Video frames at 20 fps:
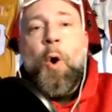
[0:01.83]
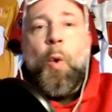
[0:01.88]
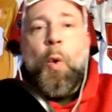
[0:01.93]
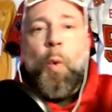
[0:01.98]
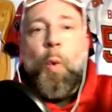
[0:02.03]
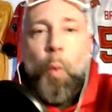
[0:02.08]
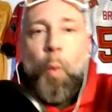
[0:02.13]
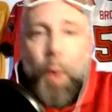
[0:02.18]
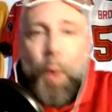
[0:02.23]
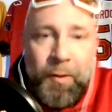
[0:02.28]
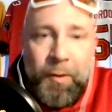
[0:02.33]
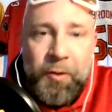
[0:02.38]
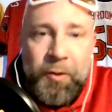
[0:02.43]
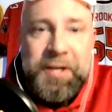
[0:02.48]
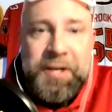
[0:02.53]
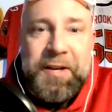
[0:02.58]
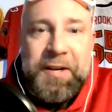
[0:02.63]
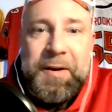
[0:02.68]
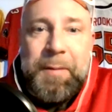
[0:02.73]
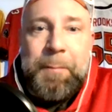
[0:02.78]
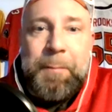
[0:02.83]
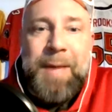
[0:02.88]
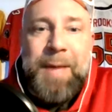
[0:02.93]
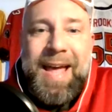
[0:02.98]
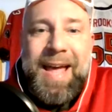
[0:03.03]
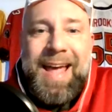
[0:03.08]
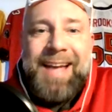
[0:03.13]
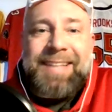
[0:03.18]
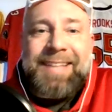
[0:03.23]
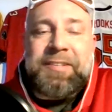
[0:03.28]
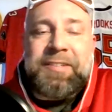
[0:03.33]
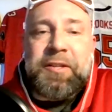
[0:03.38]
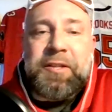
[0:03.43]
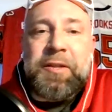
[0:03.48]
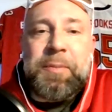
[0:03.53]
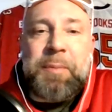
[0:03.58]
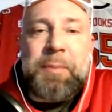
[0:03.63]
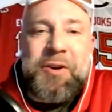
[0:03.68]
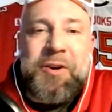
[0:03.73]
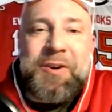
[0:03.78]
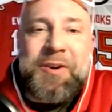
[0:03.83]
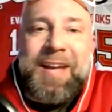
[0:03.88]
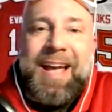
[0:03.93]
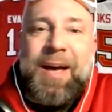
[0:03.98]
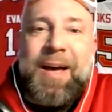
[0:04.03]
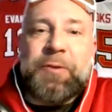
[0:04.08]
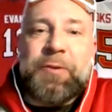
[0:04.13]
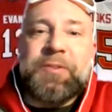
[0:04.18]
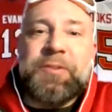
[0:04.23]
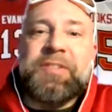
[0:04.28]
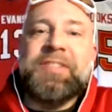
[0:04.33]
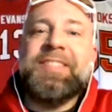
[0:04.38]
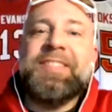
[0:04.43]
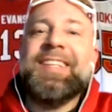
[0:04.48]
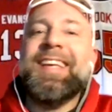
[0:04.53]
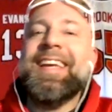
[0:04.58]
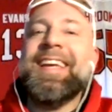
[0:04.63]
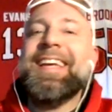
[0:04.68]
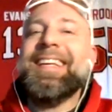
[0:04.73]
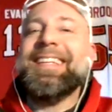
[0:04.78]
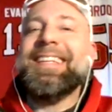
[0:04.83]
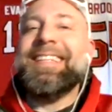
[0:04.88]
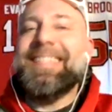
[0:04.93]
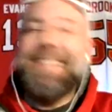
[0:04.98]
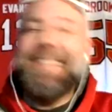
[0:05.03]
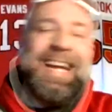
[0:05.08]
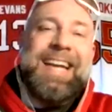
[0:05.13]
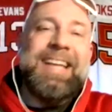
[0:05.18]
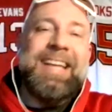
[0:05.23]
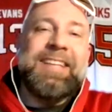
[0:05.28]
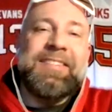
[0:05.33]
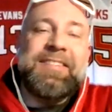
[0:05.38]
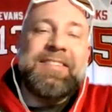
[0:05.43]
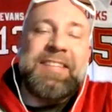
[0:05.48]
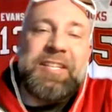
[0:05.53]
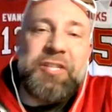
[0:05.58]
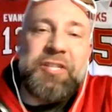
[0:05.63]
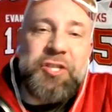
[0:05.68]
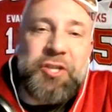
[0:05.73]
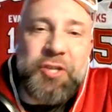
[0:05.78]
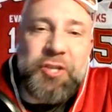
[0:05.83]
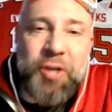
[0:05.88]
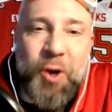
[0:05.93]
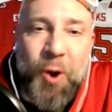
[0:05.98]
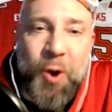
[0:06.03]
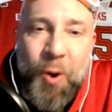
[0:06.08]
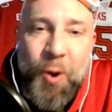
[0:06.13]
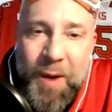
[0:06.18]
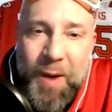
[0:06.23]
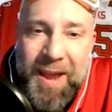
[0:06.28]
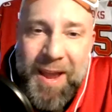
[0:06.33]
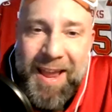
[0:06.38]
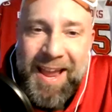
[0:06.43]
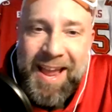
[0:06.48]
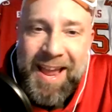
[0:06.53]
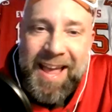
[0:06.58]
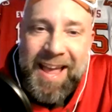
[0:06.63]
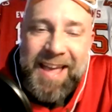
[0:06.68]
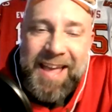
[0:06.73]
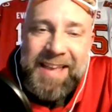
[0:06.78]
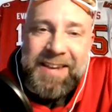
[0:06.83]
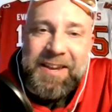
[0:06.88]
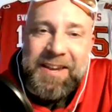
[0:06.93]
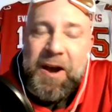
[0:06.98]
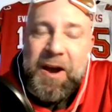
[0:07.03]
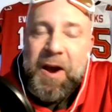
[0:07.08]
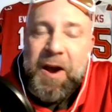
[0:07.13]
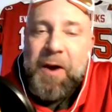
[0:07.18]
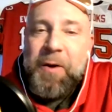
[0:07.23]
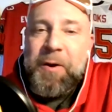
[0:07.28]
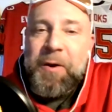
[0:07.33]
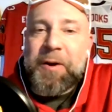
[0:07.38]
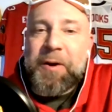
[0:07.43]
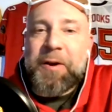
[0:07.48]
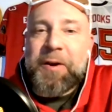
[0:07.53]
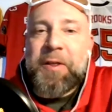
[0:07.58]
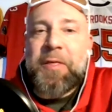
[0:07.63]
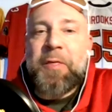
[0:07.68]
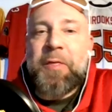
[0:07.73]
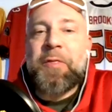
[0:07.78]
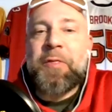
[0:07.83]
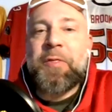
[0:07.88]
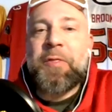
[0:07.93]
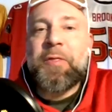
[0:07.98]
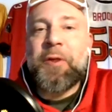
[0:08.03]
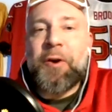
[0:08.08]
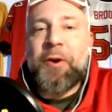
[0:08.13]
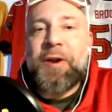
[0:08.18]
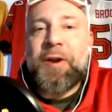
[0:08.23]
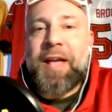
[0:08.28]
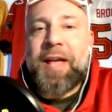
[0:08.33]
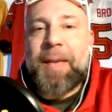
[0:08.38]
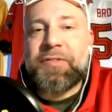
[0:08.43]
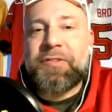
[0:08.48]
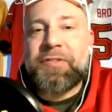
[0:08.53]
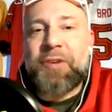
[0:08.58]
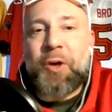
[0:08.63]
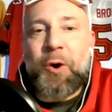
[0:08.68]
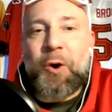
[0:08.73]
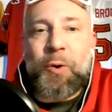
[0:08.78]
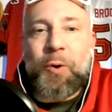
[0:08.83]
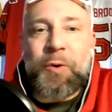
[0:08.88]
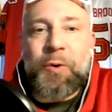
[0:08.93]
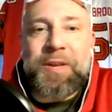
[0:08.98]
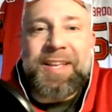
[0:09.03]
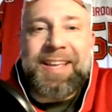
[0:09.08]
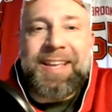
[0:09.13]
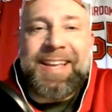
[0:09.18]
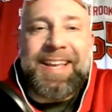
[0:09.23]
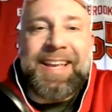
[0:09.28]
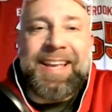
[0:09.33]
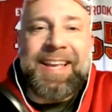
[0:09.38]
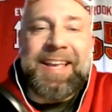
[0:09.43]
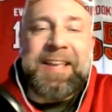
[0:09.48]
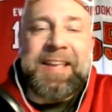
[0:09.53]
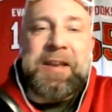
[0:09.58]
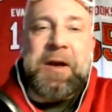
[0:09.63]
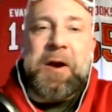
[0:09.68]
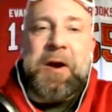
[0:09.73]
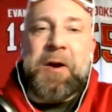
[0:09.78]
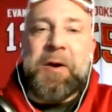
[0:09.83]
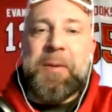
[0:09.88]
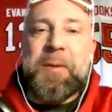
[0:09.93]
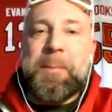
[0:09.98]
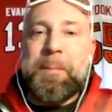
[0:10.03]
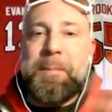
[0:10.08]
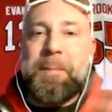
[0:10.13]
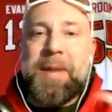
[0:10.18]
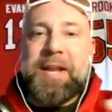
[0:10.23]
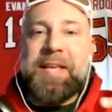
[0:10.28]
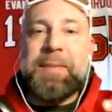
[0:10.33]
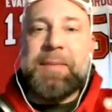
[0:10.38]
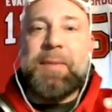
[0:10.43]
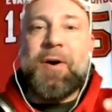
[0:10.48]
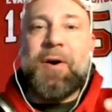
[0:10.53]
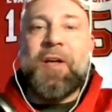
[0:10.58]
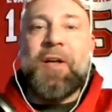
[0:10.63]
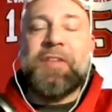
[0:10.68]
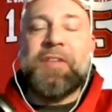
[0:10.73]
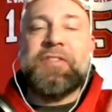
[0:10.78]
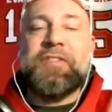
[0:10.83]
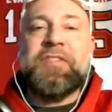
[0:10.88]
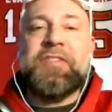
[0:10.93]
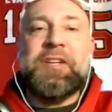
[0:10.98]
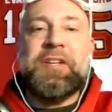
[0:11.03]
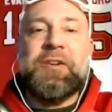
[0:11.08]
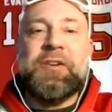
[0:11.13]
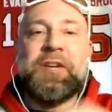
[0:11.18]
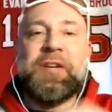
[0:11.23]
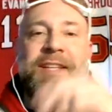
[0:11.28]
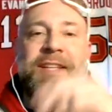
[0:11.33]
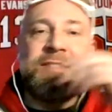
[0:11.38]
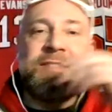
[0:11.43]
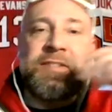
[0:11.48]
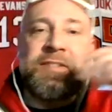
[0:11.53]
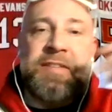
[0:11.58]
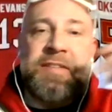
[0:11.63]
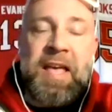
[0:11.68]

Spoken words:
Welcome back to the Birdhouse Dynasty Show and our third episode in our Moneyball series.